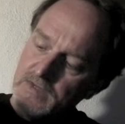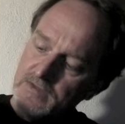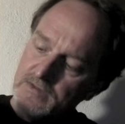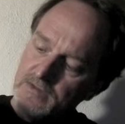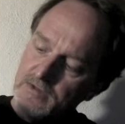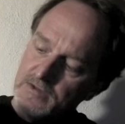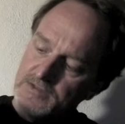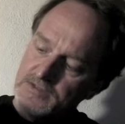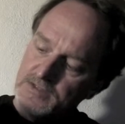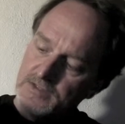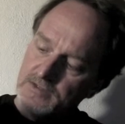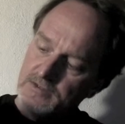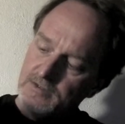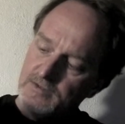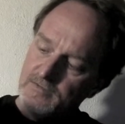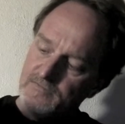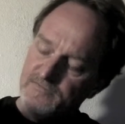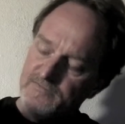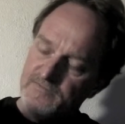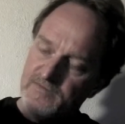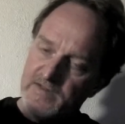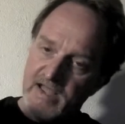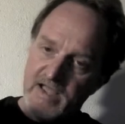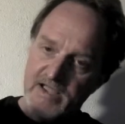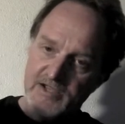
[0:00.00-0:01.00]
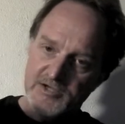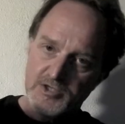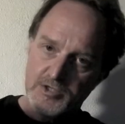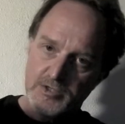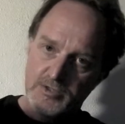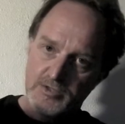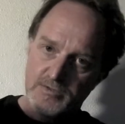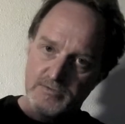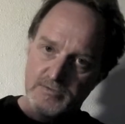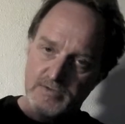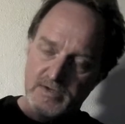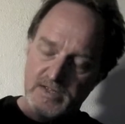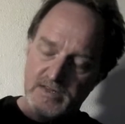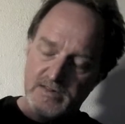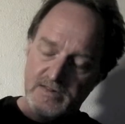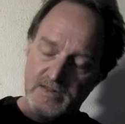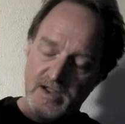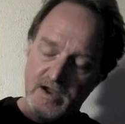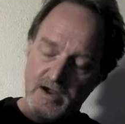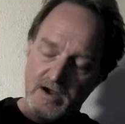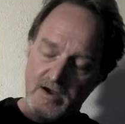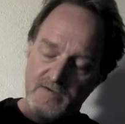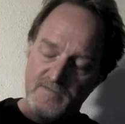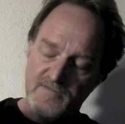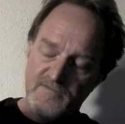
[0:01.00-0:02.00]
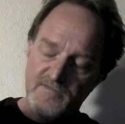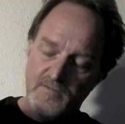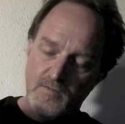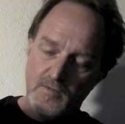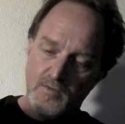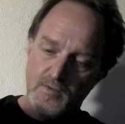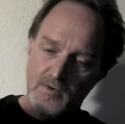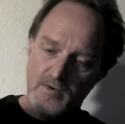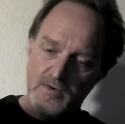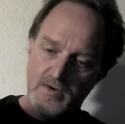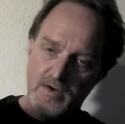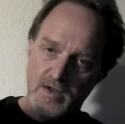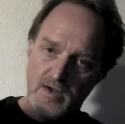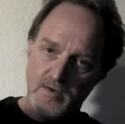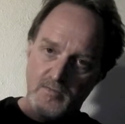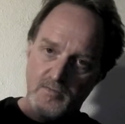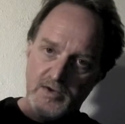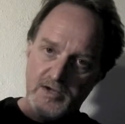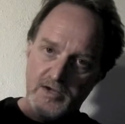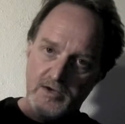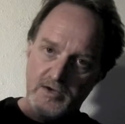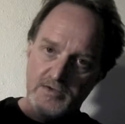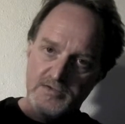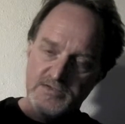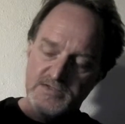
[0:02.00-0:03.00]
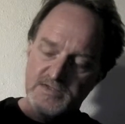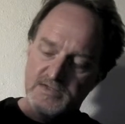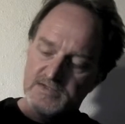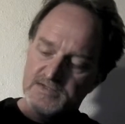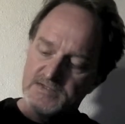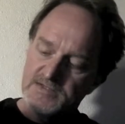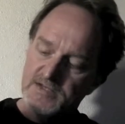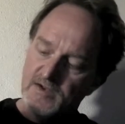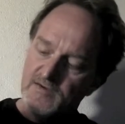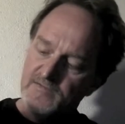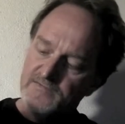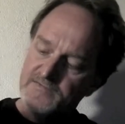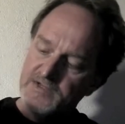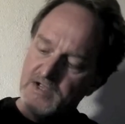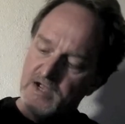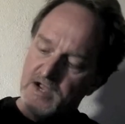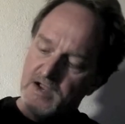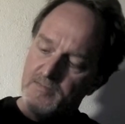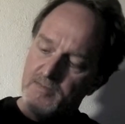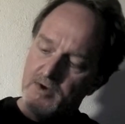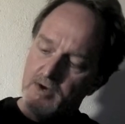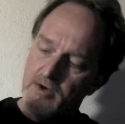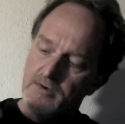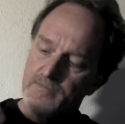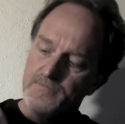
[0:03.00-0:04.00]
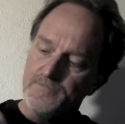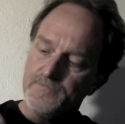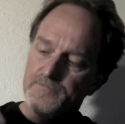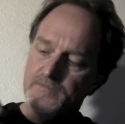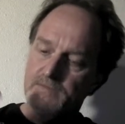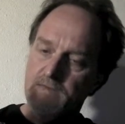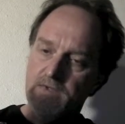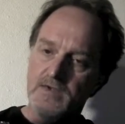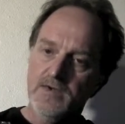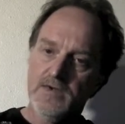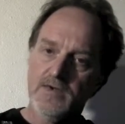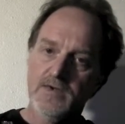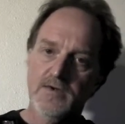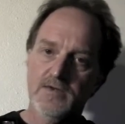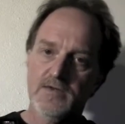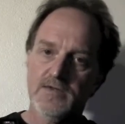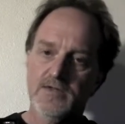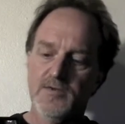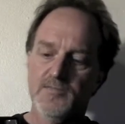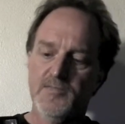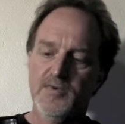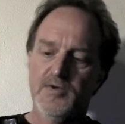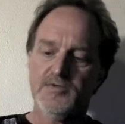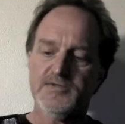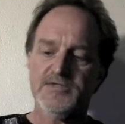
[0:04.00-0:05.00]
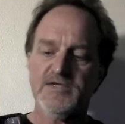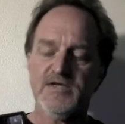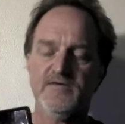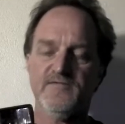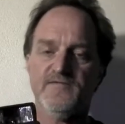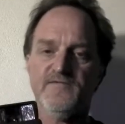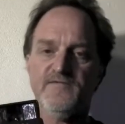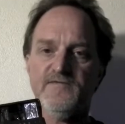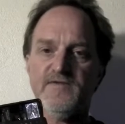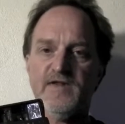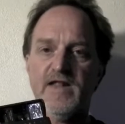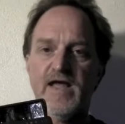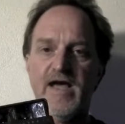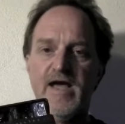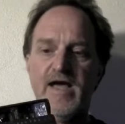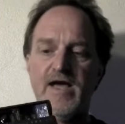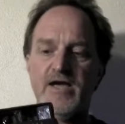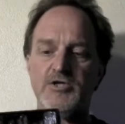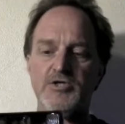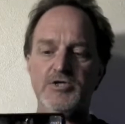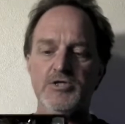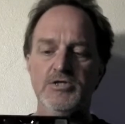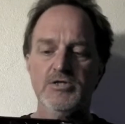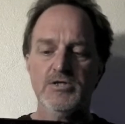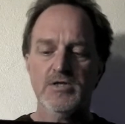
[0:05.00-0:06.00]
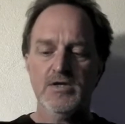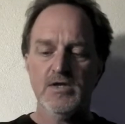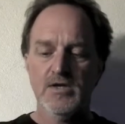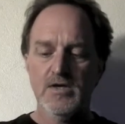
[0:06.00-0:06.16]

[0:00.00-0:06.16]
There's a little flasher in there for uh, when you're using the self timer, the built-in flash.